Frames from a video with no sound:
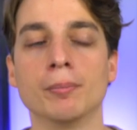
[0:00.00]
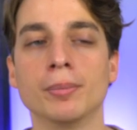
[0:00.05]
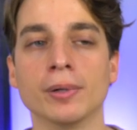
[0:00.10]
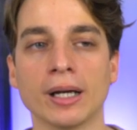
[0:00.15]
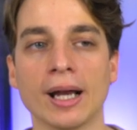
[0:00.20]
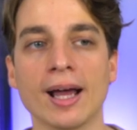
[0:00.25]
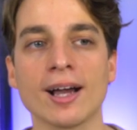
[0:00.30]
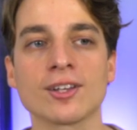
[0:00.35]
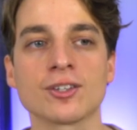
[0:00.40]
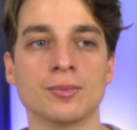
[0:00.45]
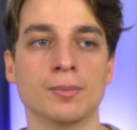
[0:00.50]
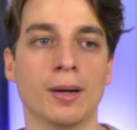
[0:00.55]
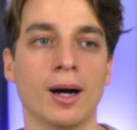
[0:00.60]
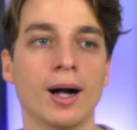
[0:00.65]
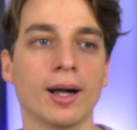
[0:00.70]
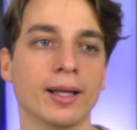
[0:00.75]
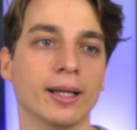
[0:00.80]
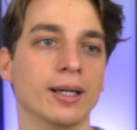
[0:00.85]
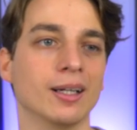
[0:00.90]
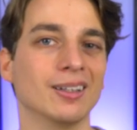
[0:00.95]
but Ex
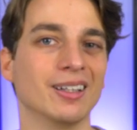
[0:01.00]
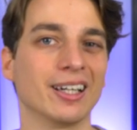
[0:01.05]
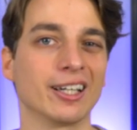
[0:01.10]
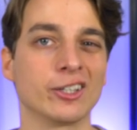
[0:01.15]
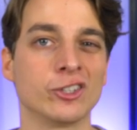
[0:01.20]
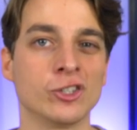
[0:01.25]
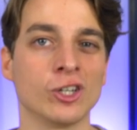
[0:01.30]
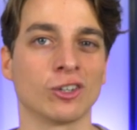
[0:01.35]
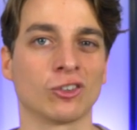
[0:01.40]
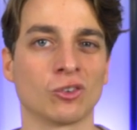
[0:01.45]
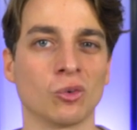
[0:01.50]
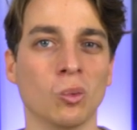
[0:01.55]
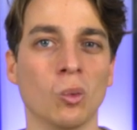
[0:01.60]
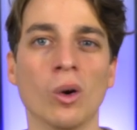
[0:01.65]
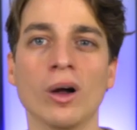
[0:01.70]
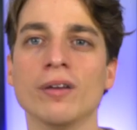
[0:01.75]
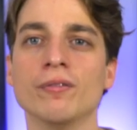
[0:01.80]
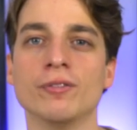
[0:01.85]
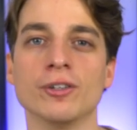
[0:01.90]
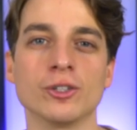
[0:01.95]
Machina, like, just
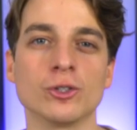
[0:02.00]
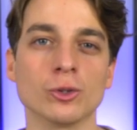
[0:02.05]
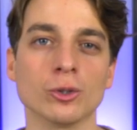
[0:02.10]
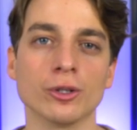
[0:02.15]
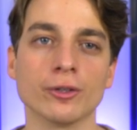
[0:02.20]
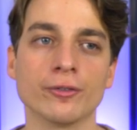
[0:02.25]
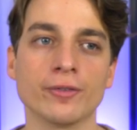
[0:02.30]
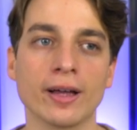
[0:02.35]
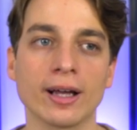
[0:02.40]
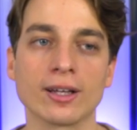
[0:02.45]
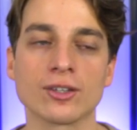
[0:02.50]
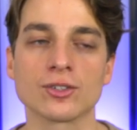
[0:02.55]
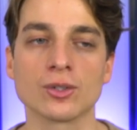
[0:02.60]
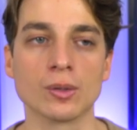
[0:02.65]
one visual effect.